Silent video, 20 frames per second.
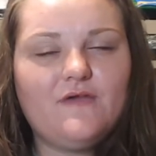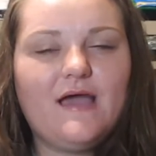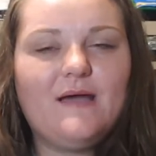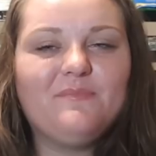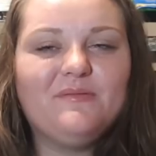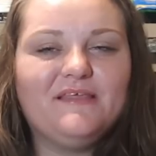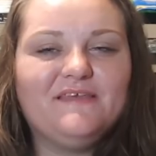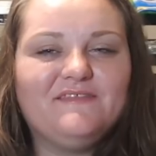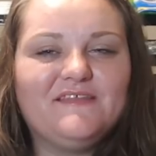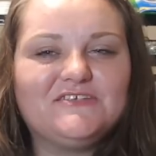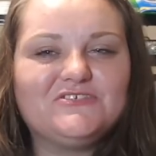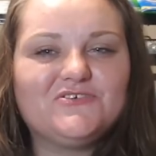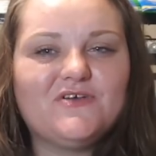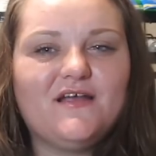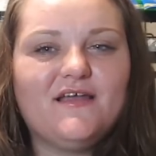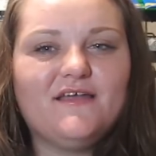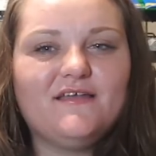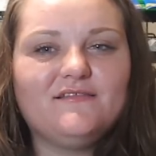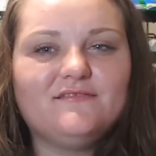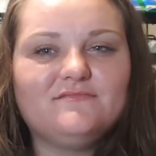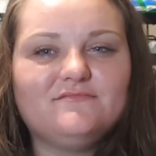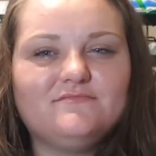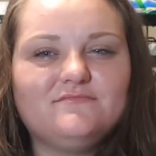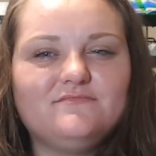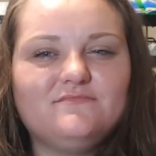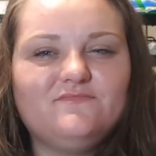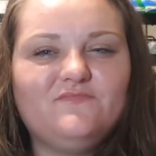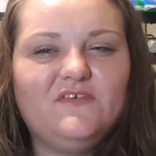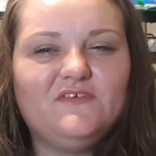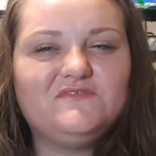I believe that's right.
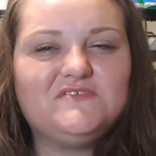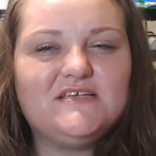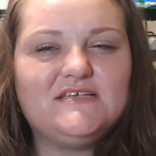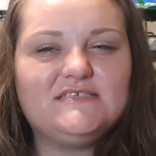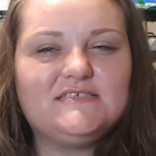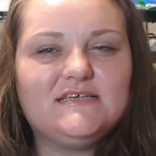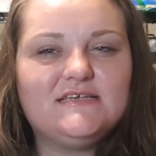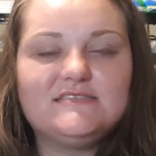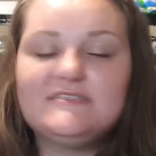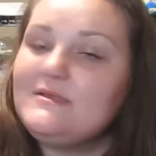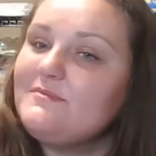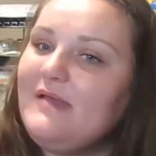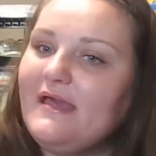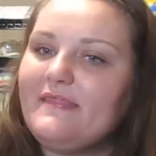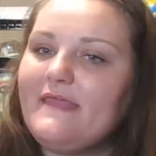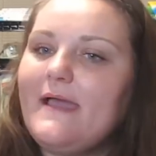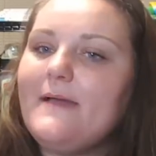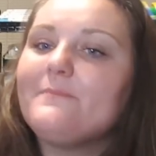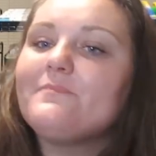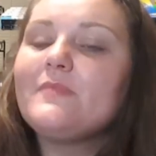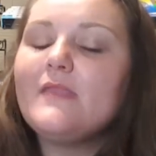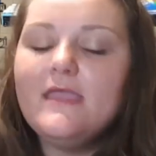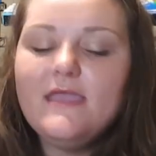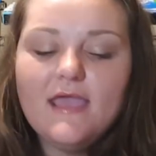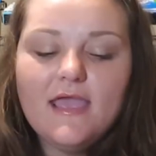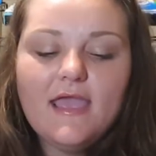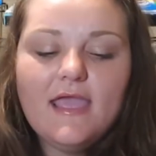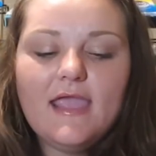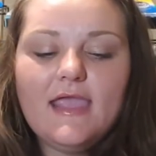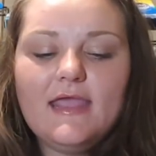15 cents, something like that.
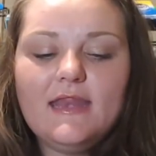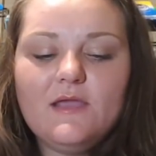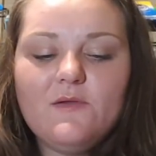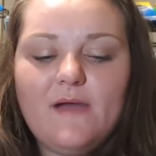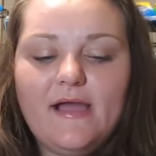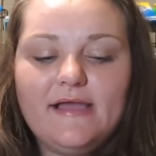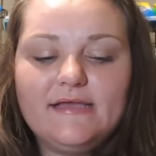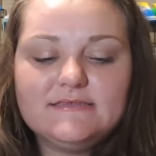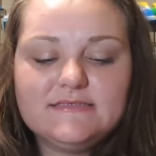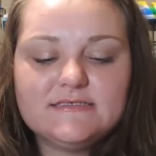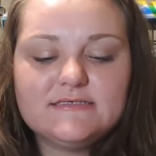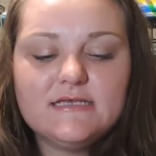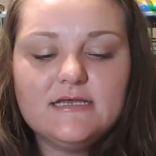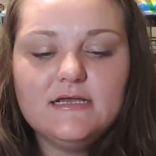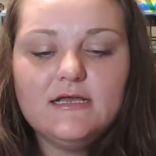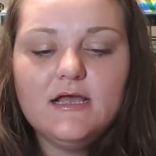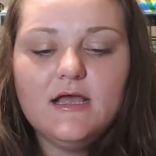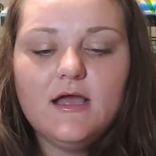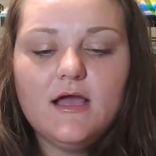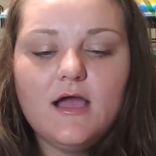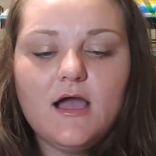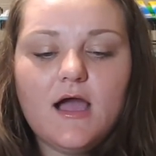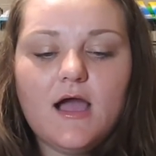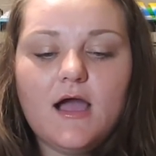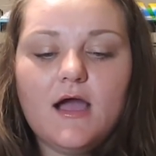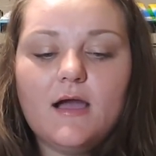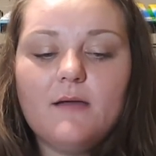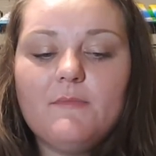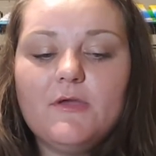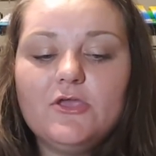Anyways,
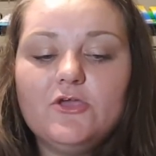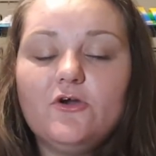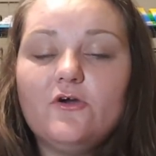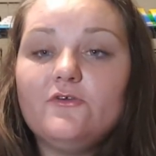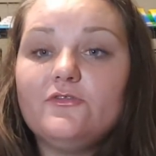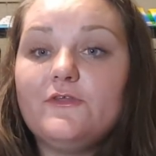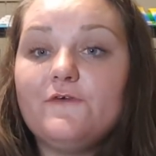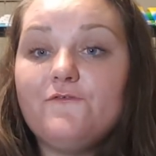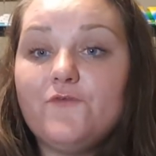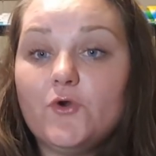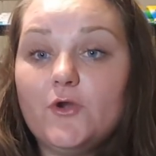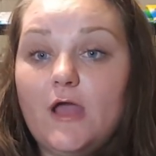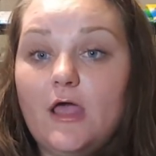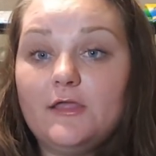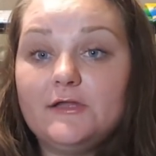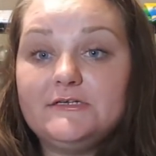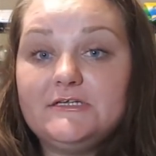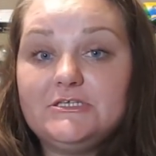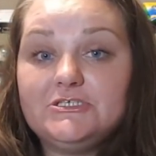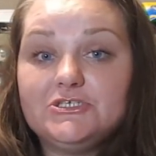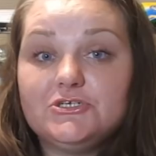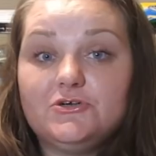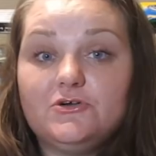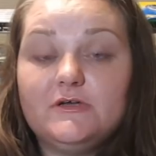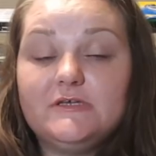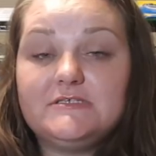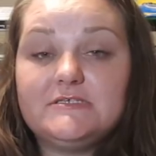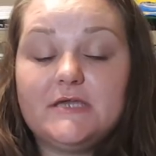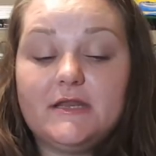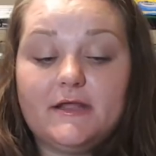um, y'all, the $4 digital
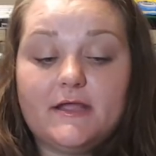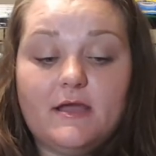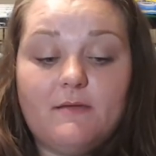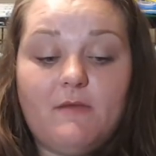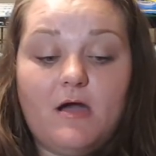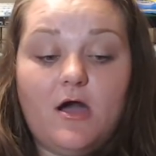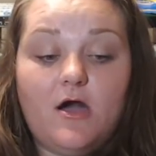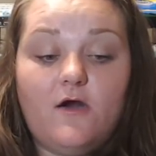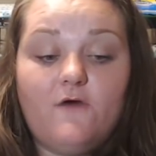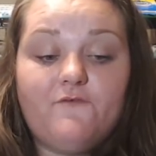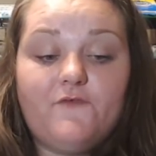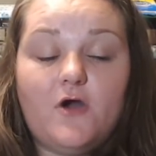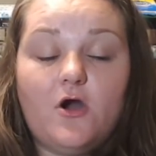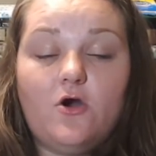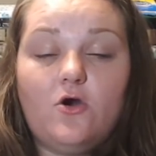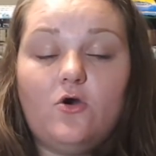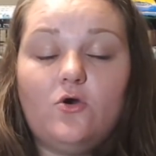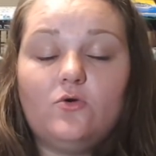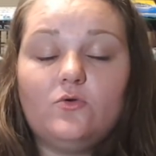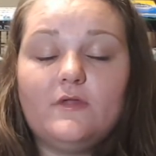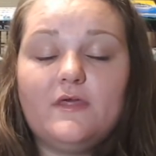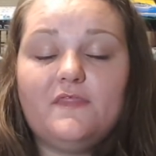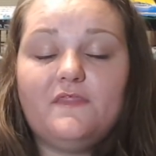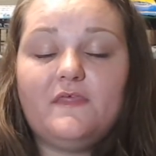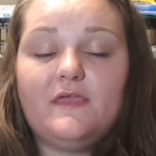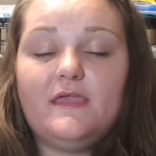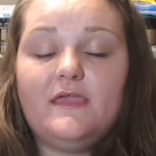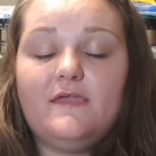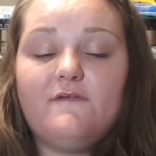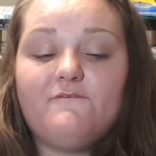is going to come off on
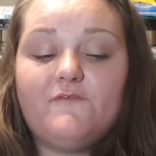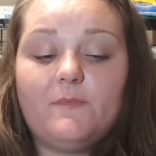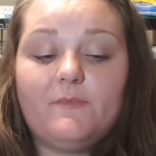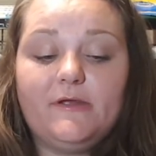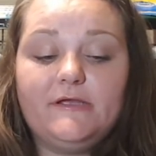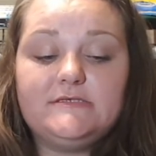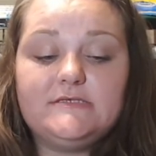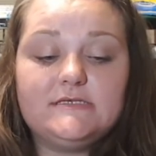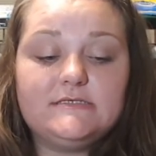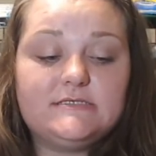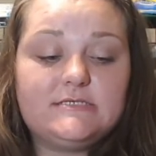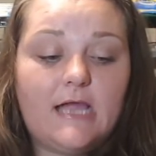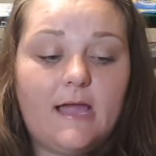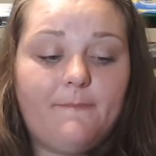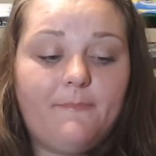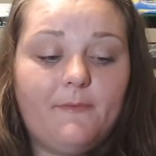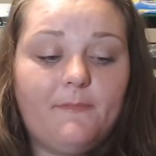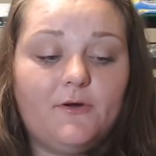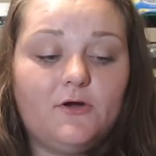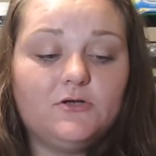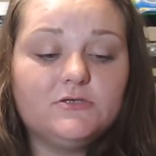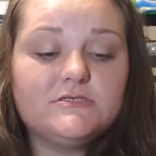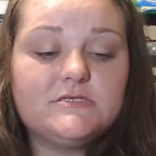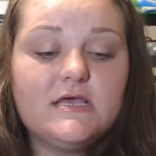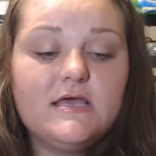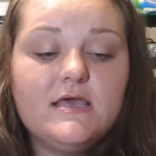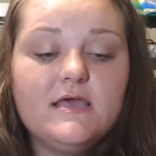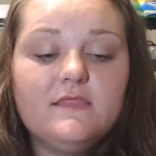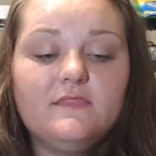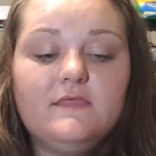the Febreze Unstoppables.
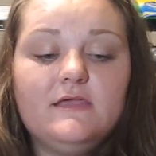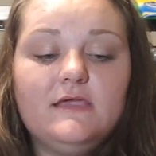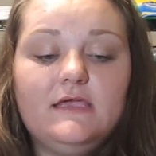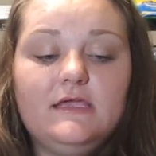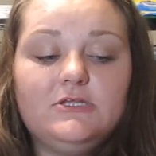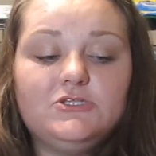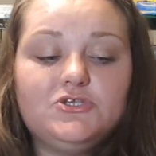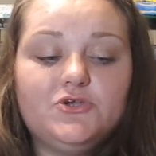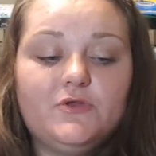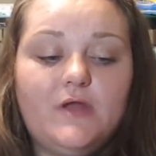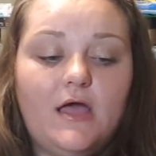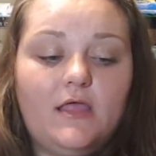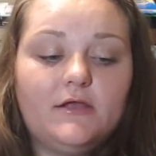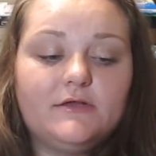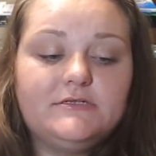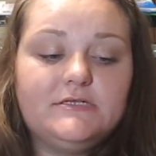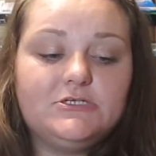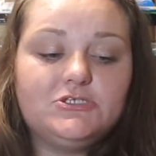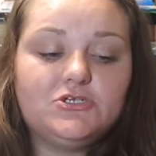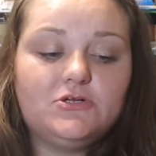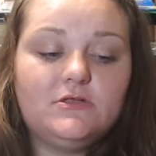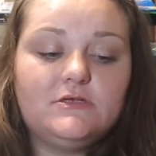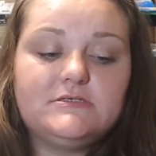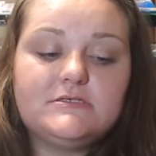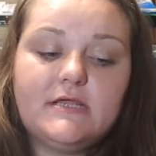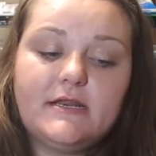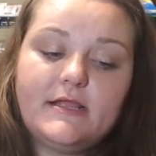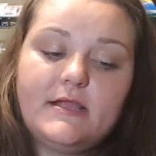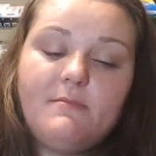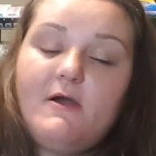The $2 digital is
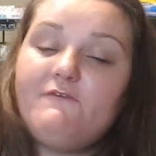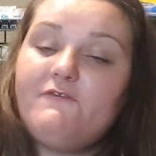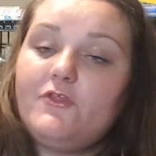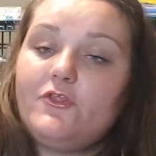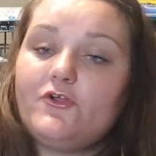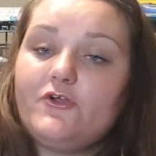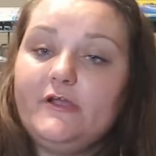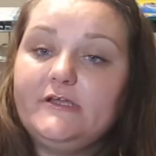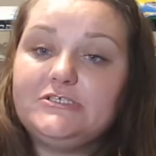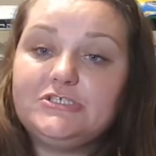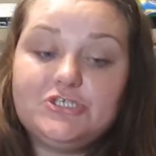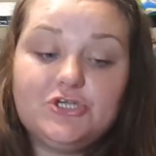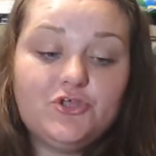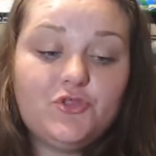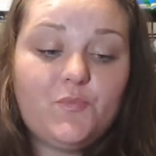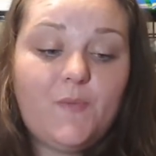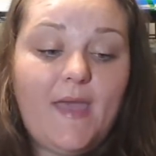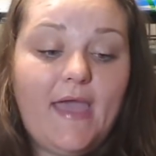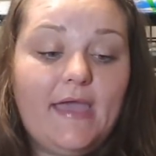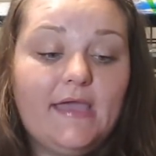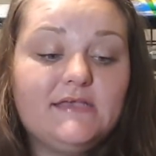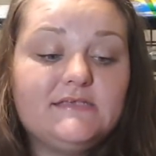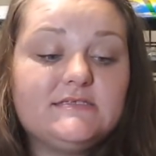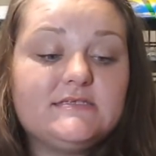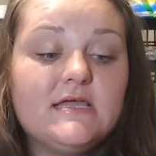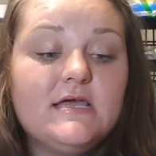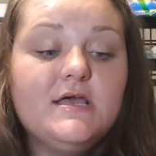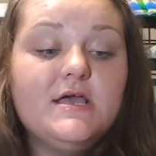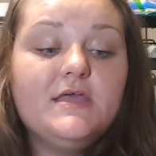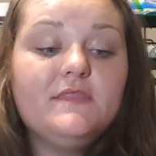going to come off on the Crest
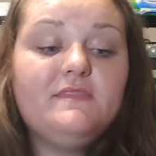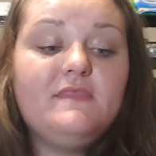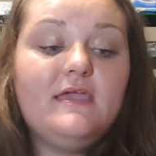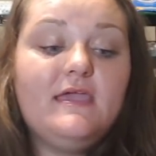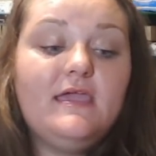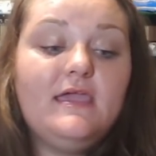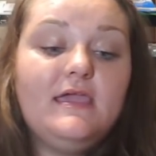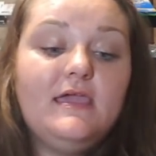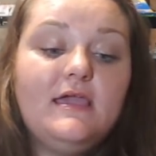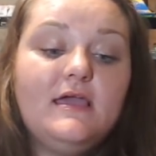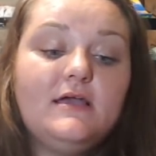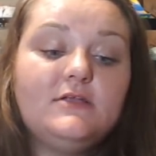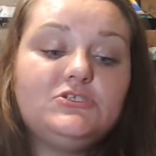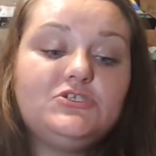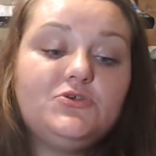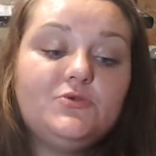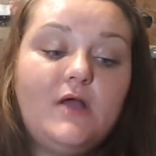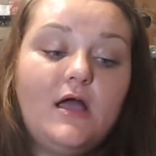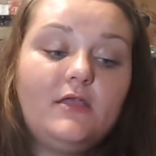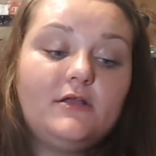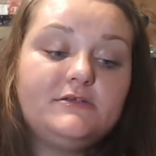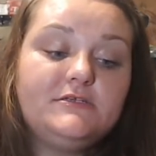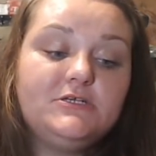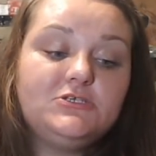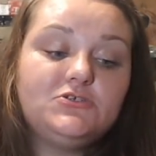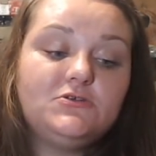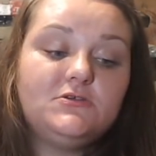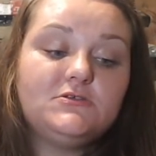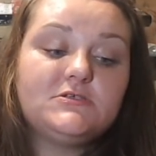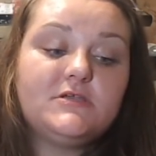toothpaste. The $2
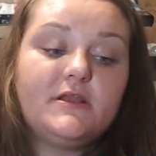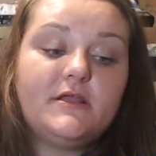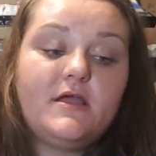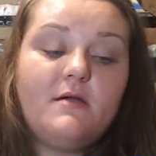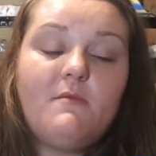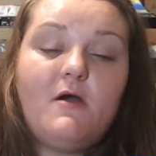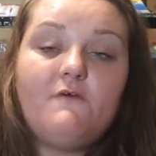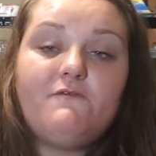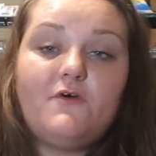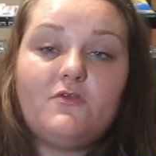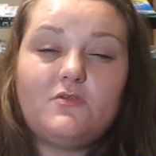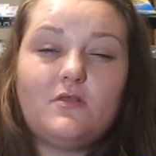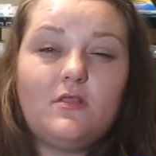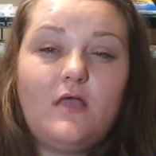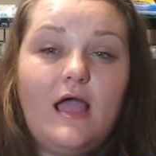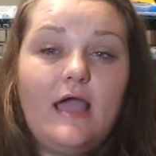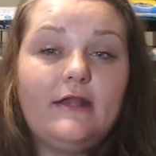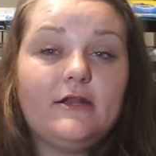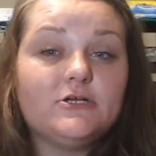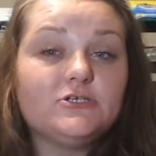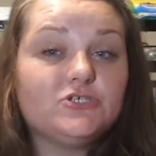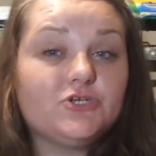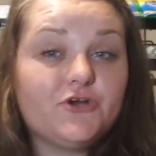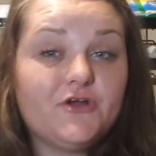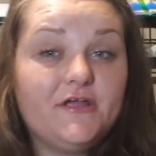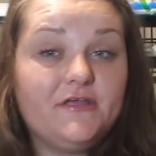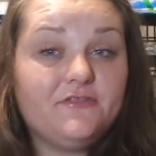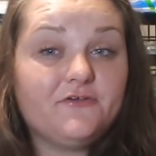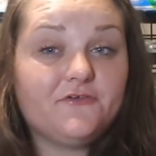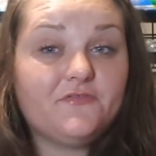digital is going to come off on the lighters
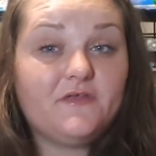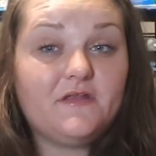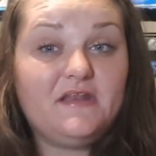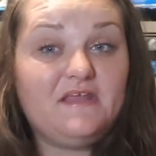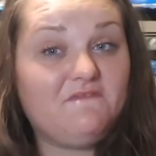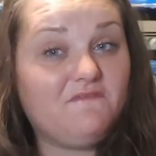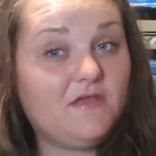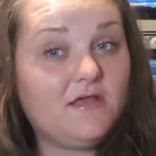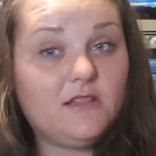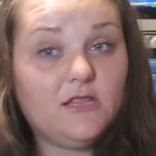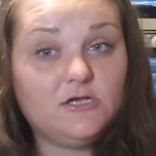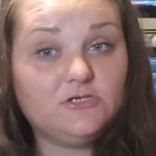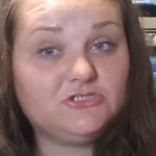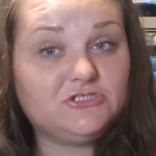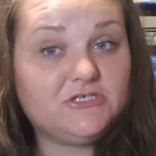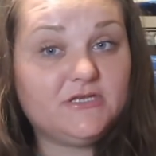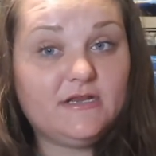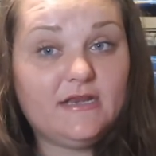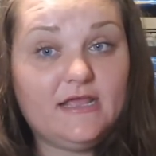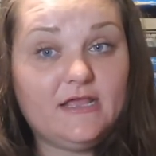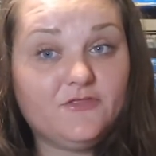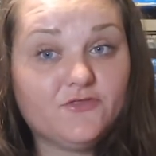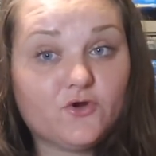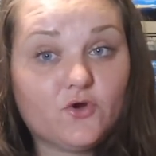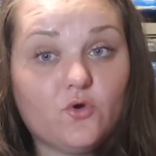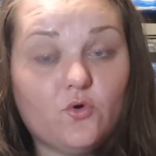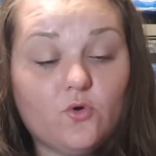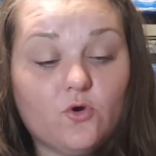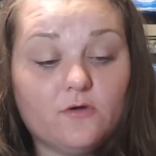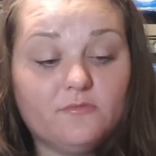or either the Nivea lotion, either
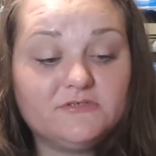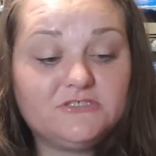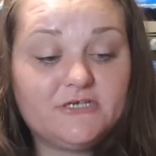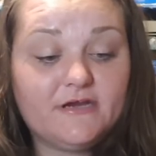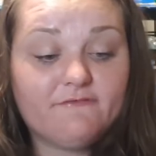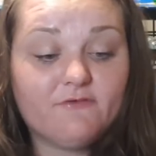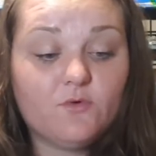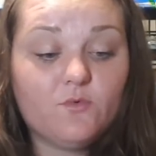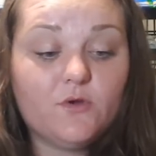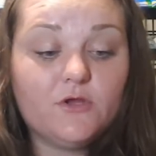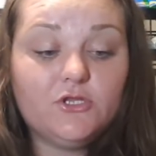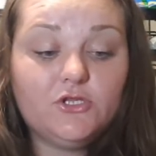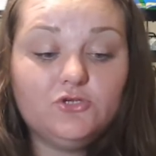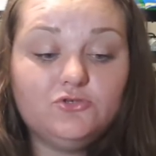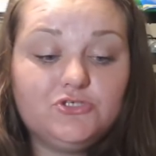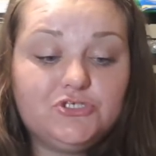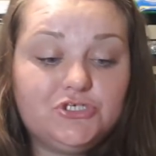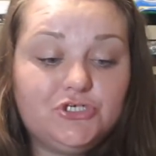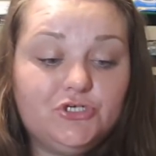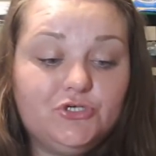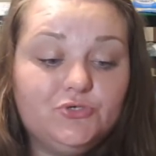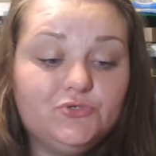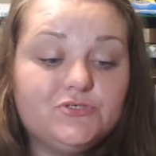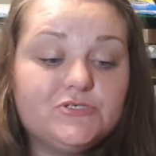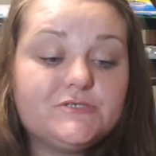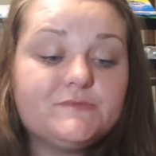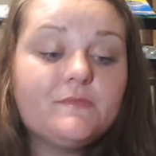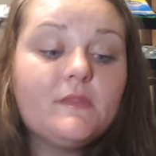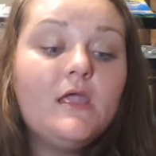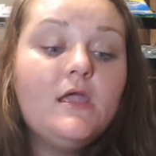or, whichever one you
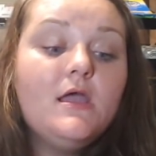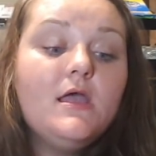choose.